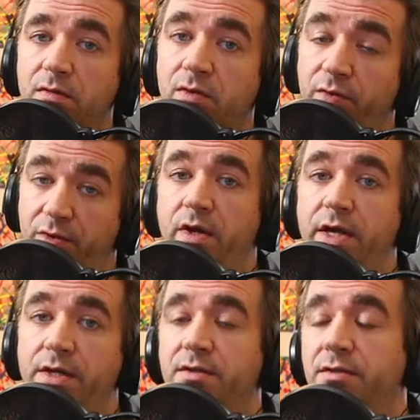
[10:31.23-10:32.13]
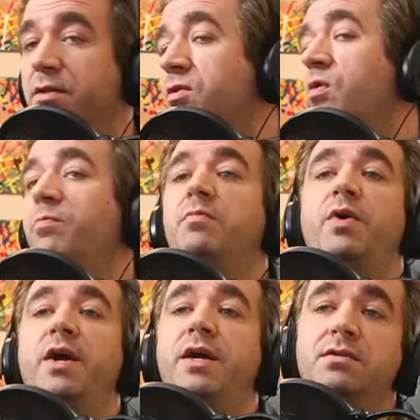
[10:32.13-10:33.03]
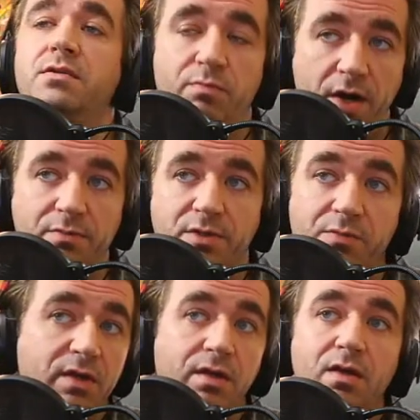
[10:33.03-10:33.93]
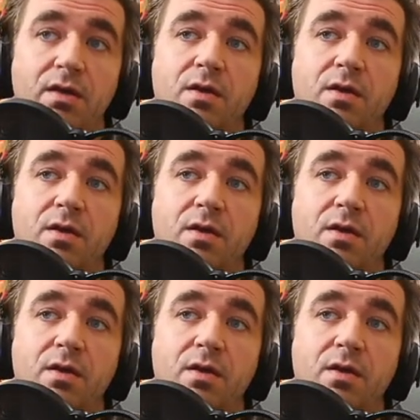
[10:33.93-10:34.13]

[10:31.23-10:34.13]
to hold their assets in, or perhaps something